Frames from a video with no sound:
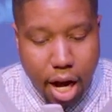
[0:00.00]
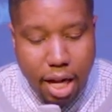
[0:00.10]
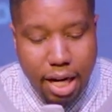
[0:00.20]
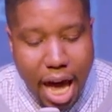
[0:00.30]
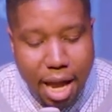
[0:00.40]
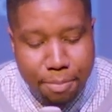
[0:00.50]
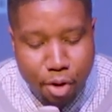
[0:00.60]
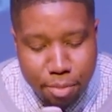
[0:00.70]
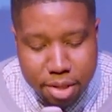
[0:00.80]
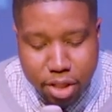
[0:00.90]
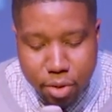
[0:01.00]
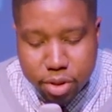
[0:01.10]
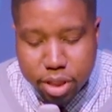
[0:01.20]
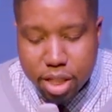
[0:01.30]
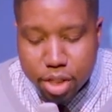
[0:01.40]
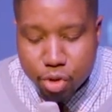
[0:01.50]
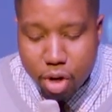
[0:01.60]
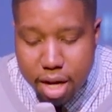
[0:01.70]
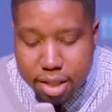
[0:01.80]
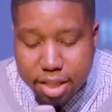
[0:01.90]
Unlike boomers who took
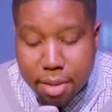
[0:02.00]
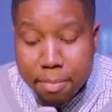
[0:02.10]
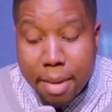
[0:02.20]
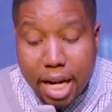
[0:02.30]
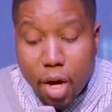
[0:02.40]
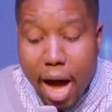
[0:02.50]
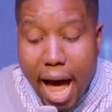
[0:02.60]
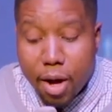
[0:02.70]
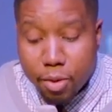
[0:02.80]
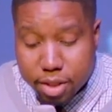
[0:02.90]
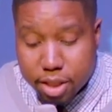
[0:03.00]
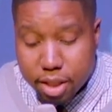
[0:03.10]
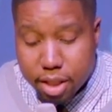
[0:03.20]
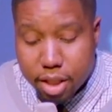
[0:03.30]
drugs to mellow out,